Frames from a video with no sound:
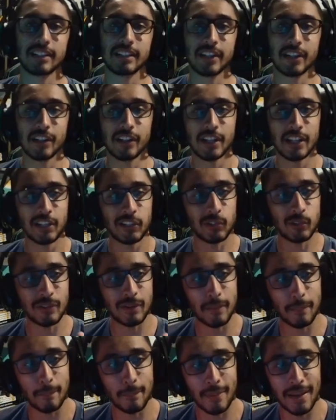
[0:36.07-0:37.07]
here, you
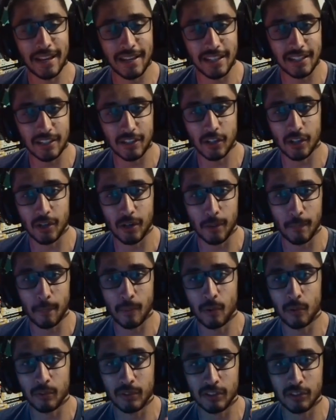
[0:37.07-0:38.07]
can bait your
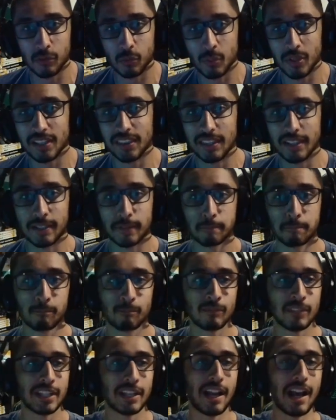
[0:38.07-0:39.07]
opponents with it.
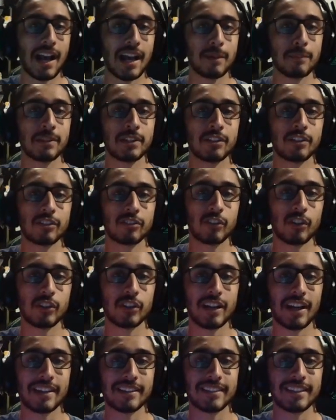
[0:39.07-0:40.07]
I'm here to show you
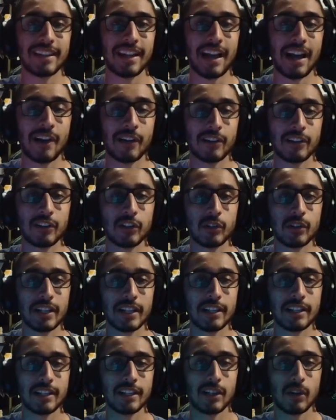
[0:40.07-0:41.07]
guys today how to do
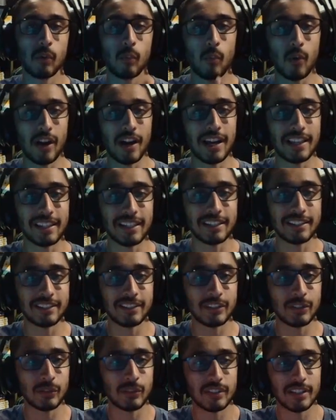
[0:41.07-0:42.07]
it, where I like to
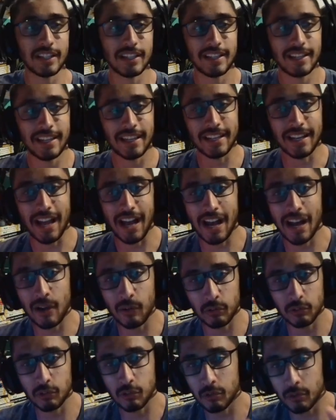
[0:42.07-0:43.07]
use it, and how
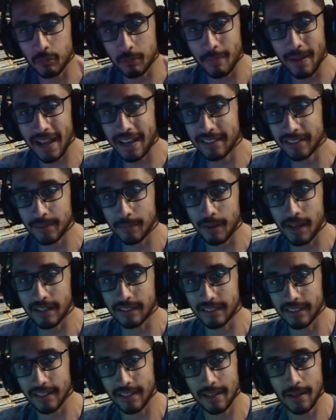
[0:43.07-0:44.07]
to
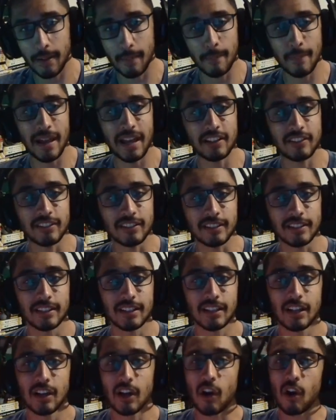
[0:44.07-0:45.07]
maximize it. Imagine
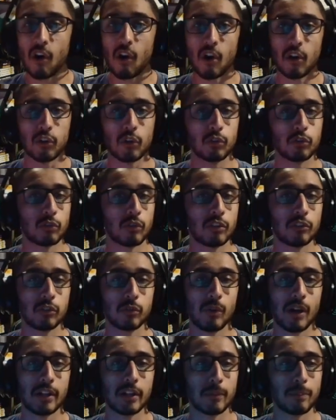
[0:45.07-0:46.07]
all those runs you
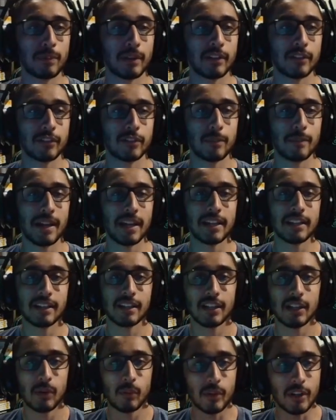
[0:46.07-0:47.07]
want your players to make.
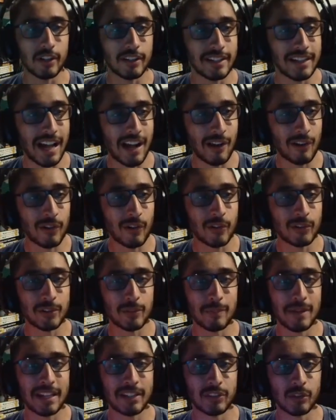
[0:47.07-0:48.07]
We are now going to
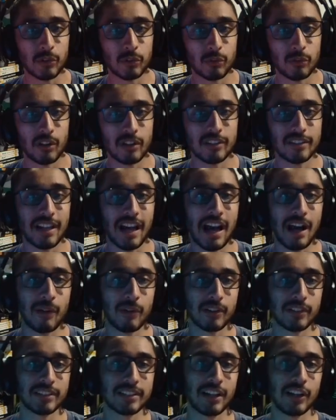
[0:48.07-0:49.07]
make those runs
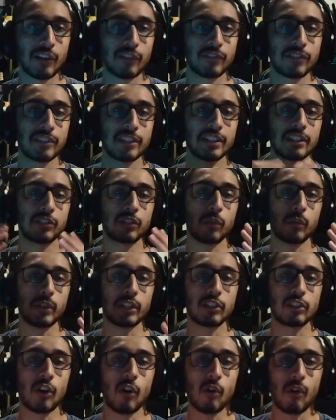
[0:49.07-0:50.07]
ourselves so we
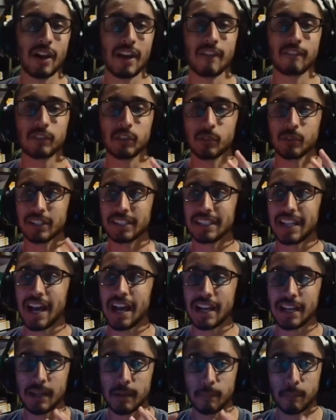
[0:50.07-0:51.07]
don't have to rely
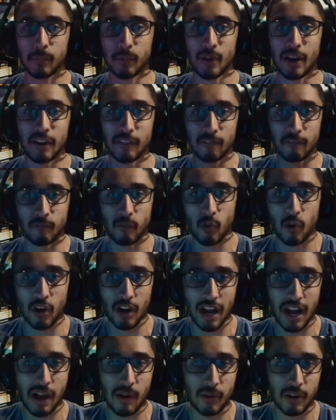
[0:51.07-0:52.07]
and pray for
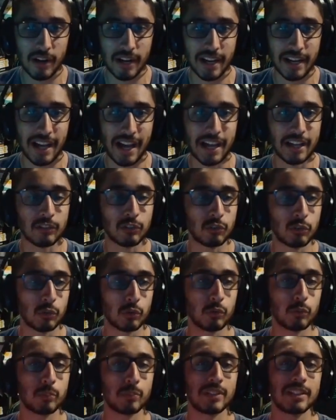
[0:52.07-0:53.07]
our AI
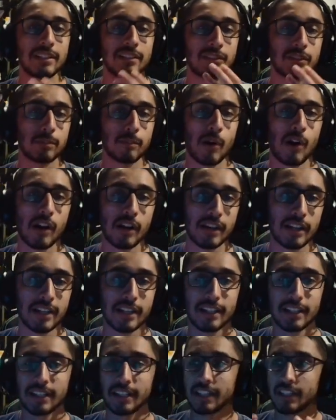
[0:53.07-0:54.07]
to be smart.
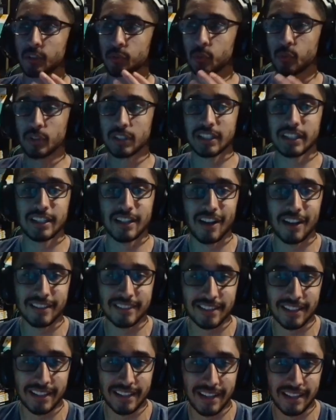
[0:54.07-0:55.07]
It's really nice,
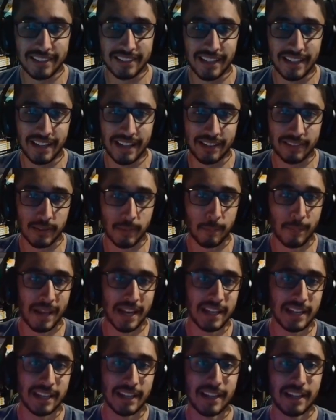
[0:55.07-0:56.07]
like I said, as a
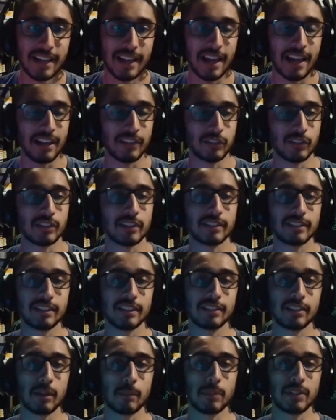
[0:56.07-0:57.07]
bait, as you can see in
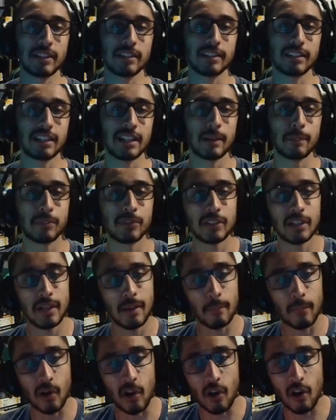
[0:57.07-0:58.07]
some of these clips,
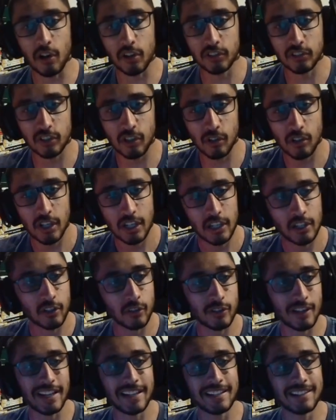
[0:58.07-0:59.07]
but also
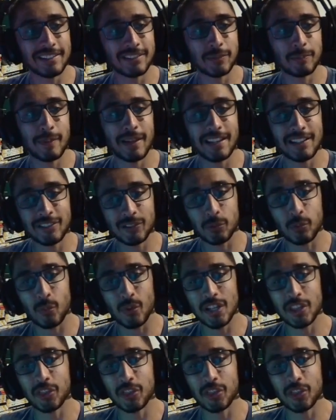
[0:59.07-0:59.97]
creating space with